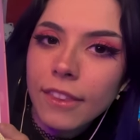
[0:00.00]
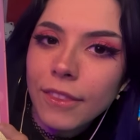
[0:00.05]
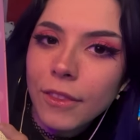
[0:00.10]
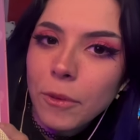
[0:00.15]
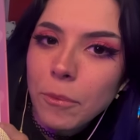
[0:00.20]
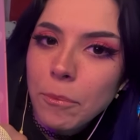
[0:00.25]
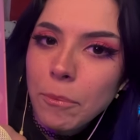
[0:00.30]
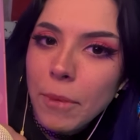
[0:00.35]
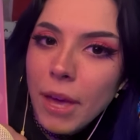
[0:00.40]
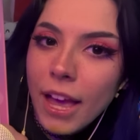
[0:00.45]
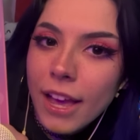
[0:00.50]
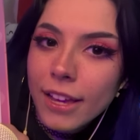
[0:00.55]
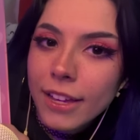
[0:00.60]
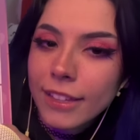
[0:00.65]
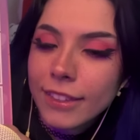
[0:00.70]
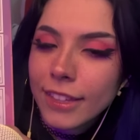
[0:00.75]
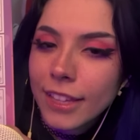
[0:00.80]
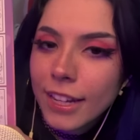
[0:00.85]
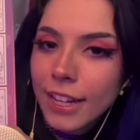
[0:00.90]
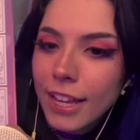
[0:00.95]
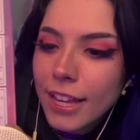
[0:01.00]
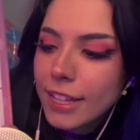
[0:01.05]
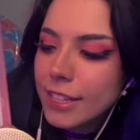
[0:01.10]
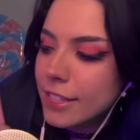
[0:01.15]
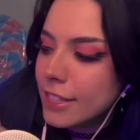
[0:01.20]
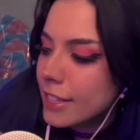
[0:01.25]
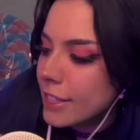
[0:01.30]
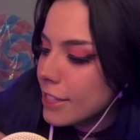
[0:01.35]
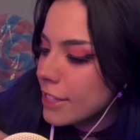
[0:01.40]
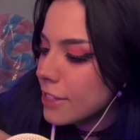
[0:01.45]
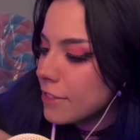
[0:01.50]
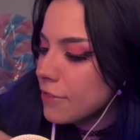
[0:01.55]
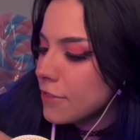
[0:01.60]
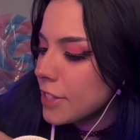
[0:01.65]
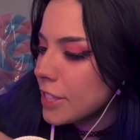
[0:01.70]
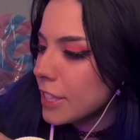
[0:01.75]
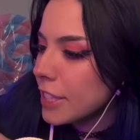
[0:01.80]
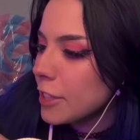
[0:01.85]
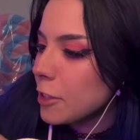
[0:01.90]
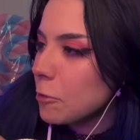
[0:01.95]
the back that has
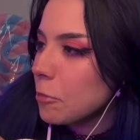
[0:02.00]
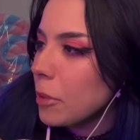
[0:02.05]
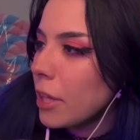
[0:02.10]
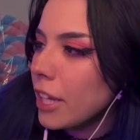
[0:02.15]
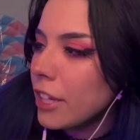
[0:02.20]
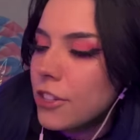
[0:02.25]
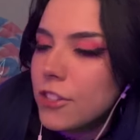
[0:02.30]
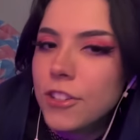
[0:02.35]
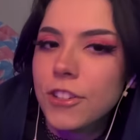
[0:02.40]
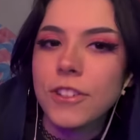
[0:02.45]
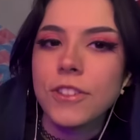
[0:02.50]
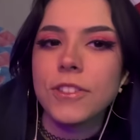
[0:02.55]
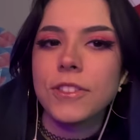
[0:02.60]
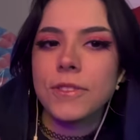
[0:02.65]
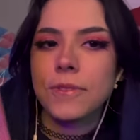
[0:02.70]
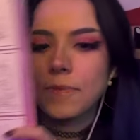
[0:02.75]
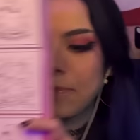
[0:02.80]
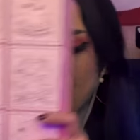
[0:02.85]
different little pictures.